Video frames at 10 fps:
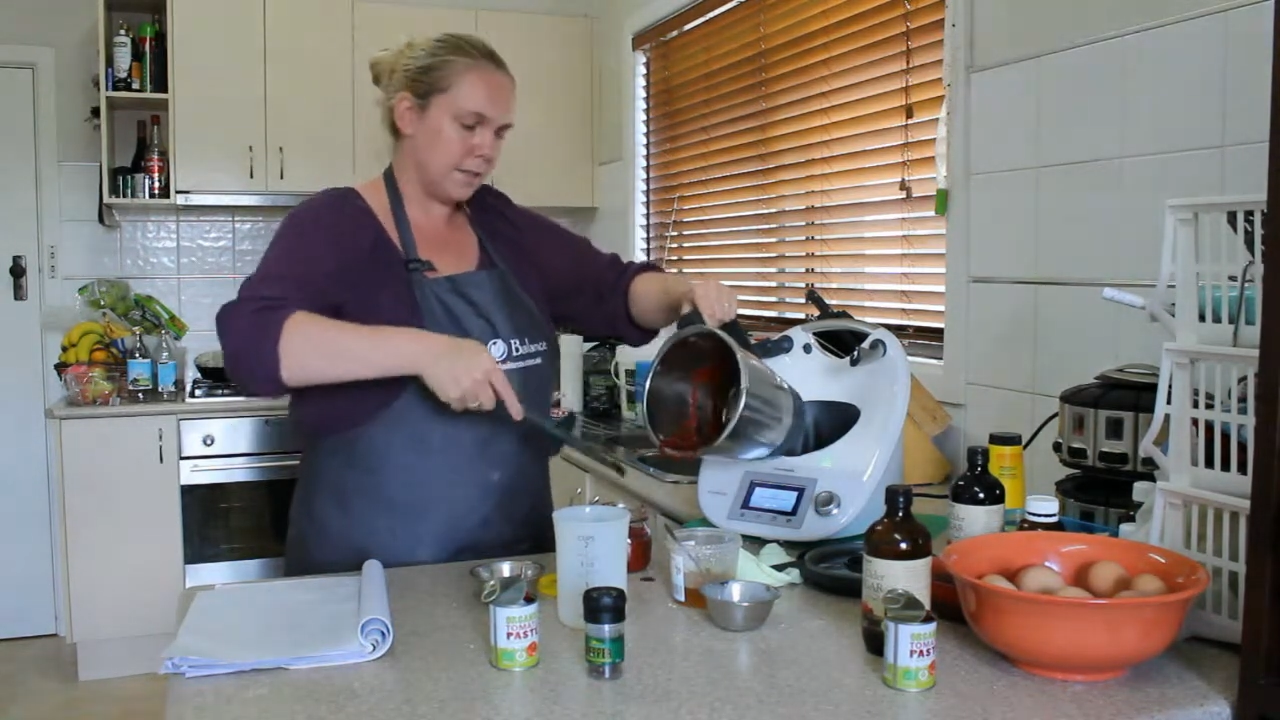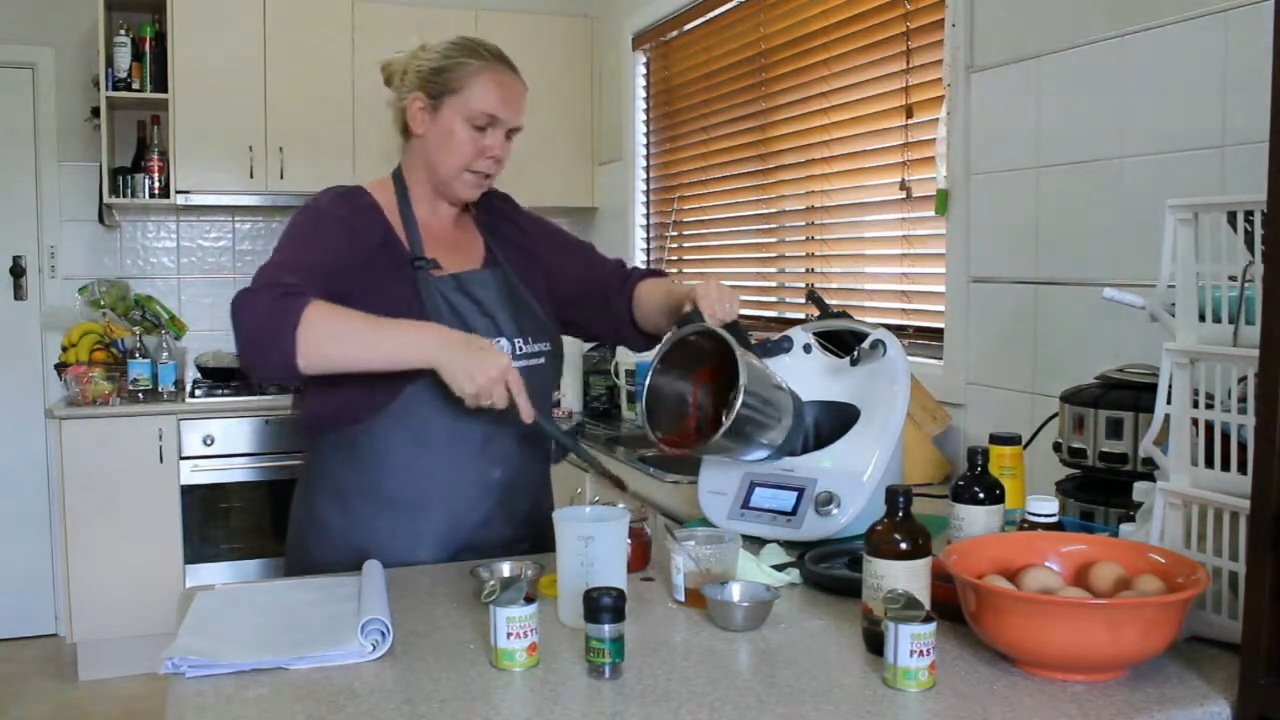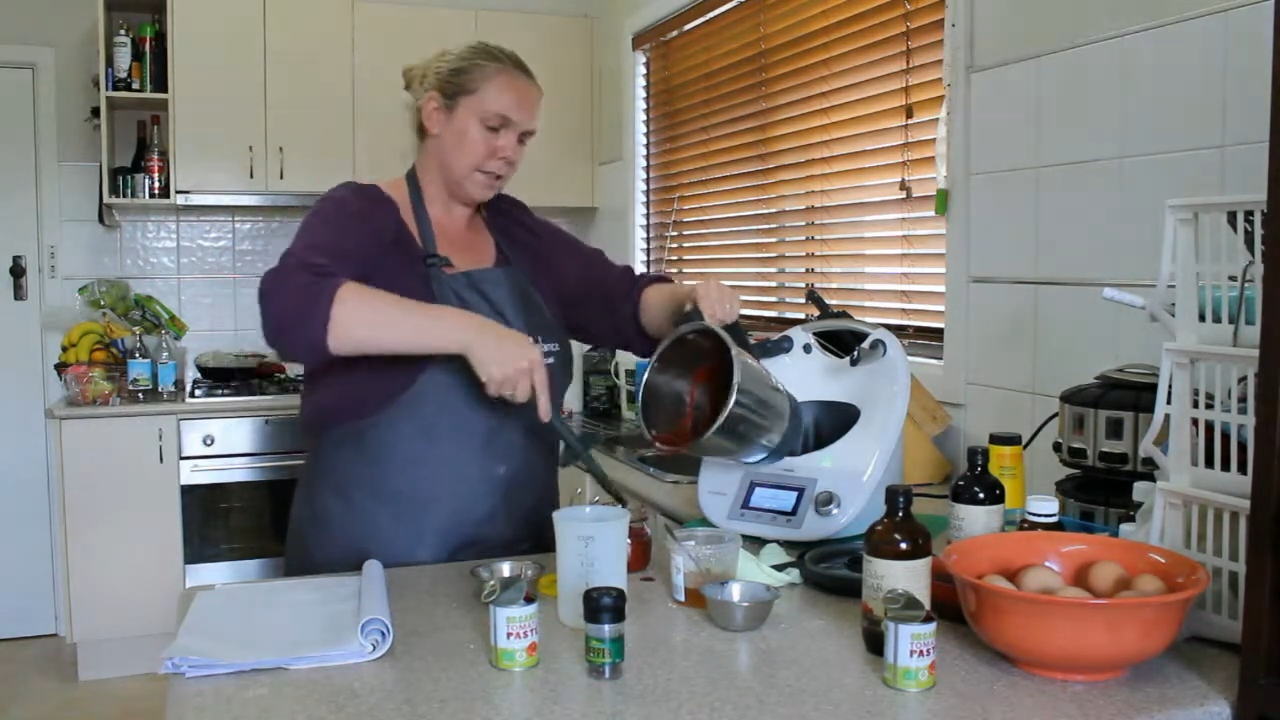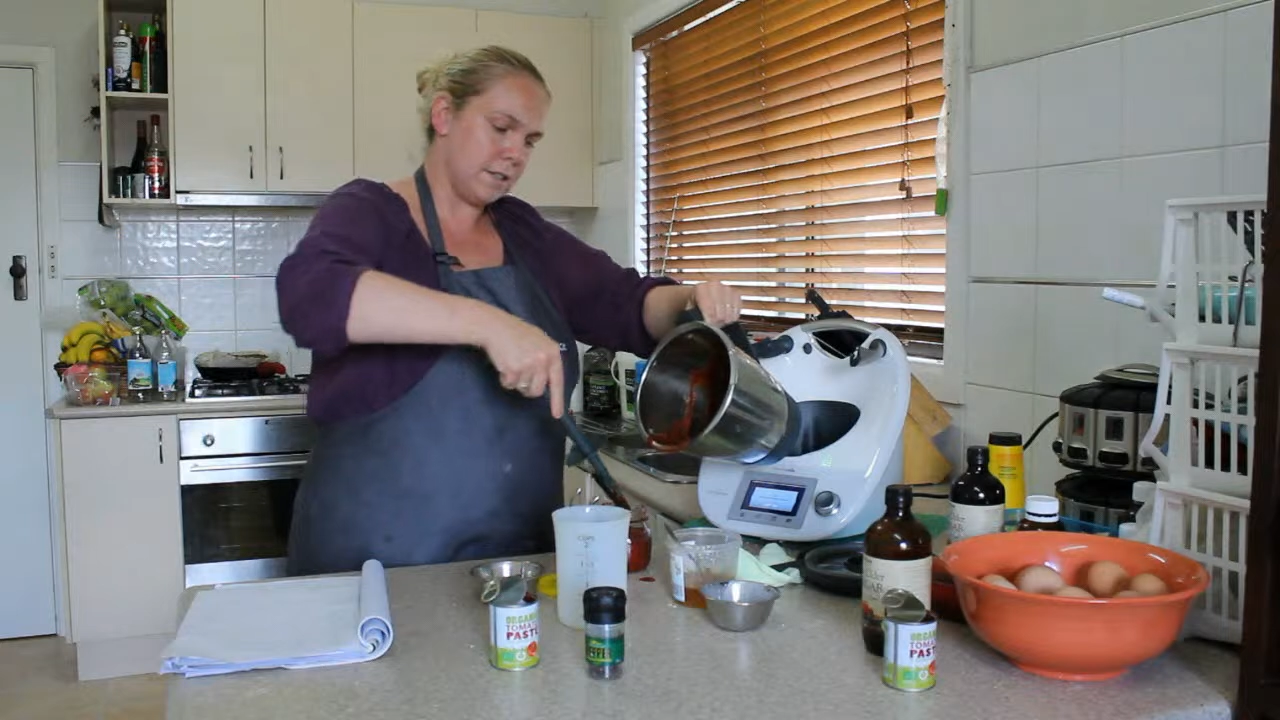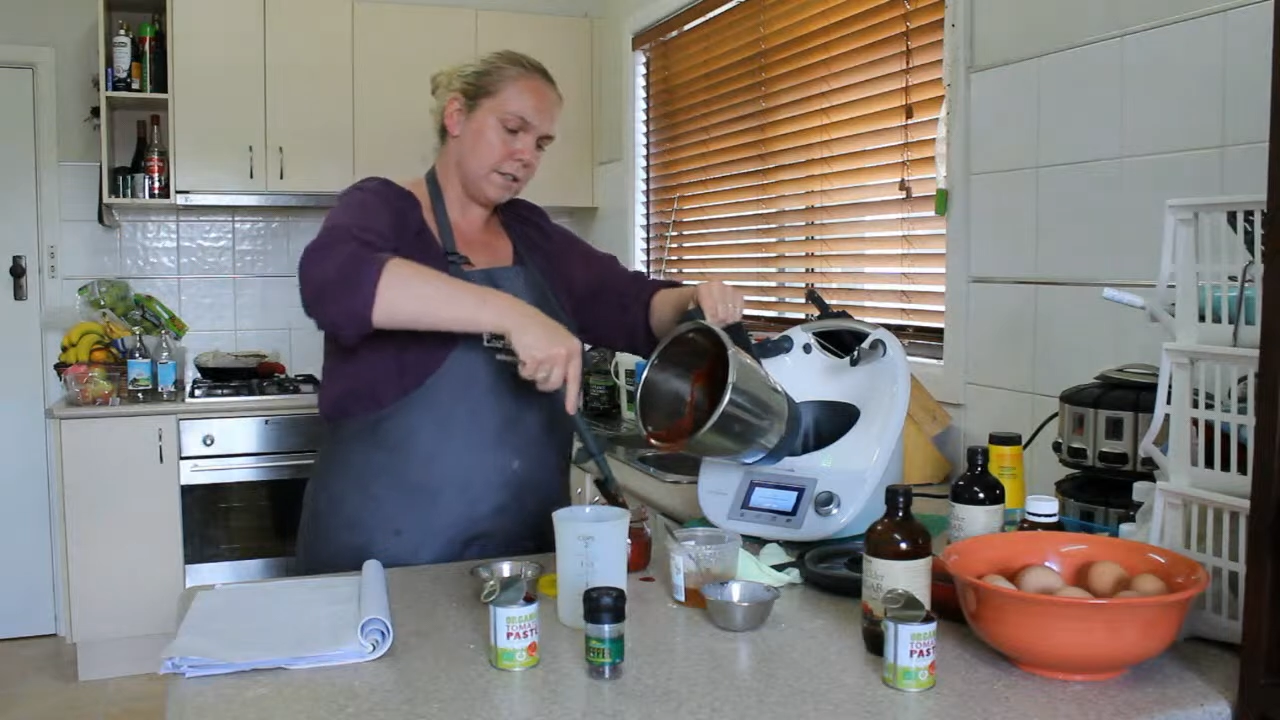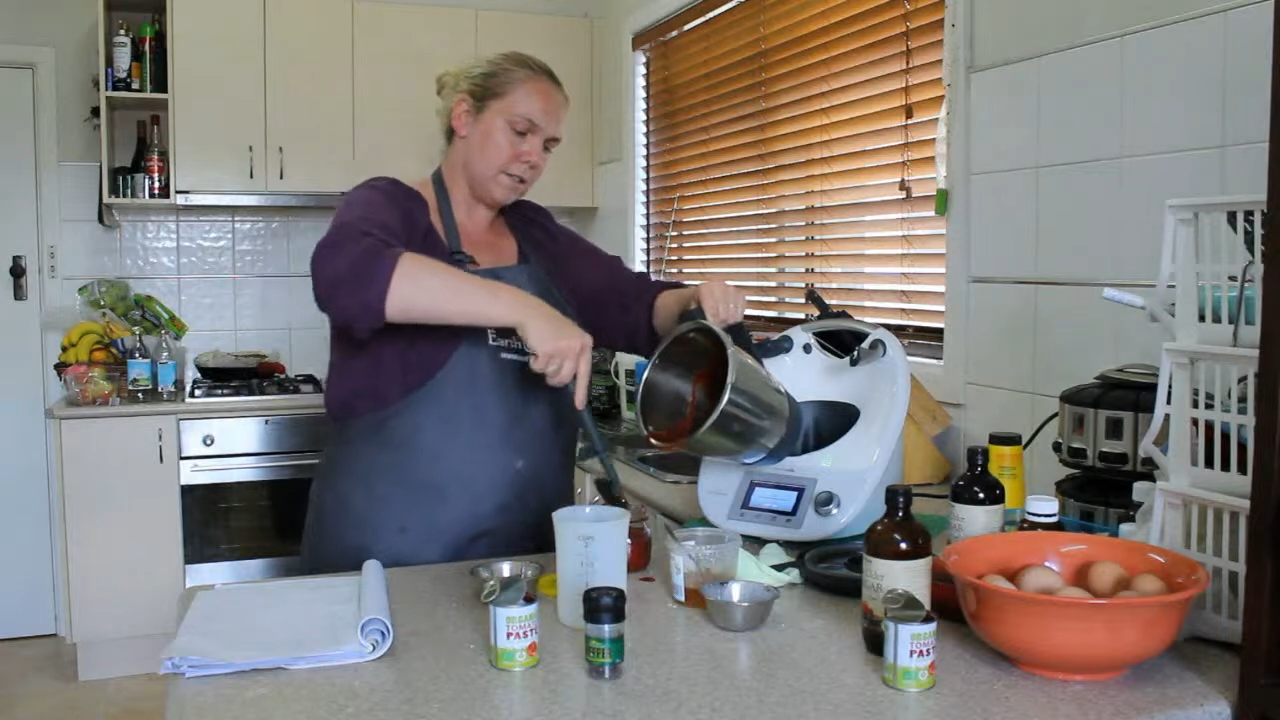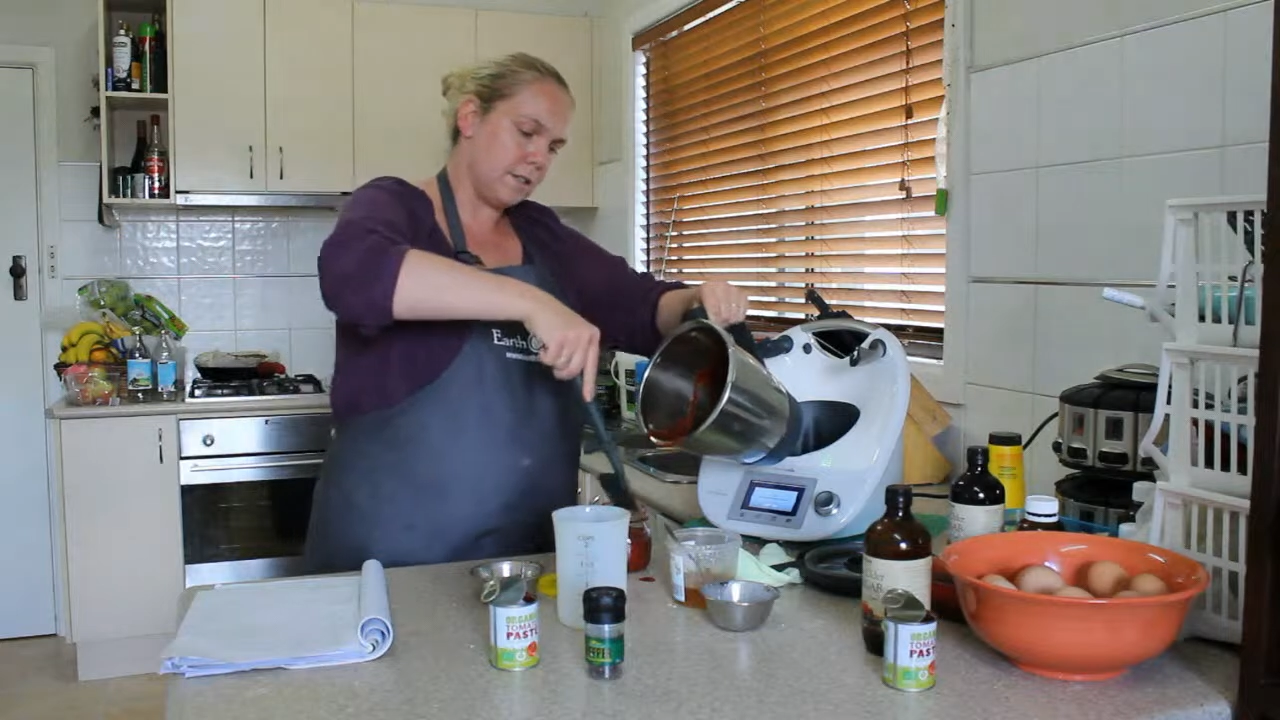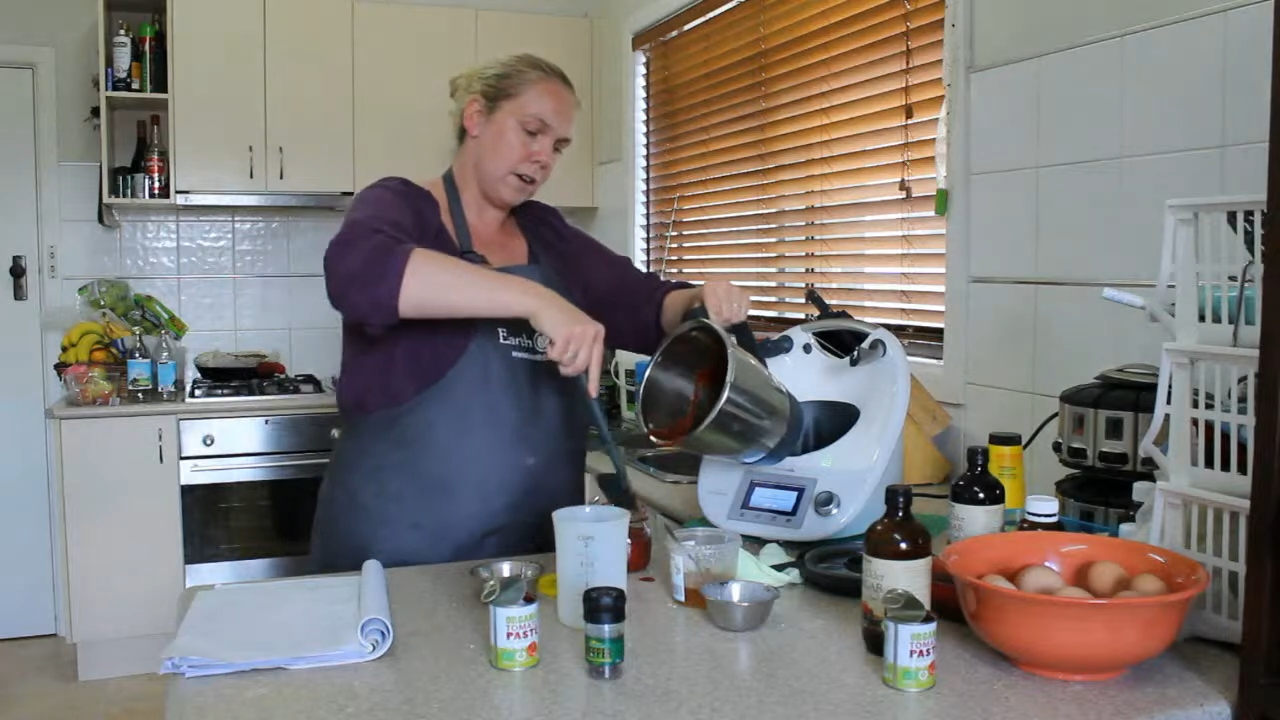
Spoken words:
in it,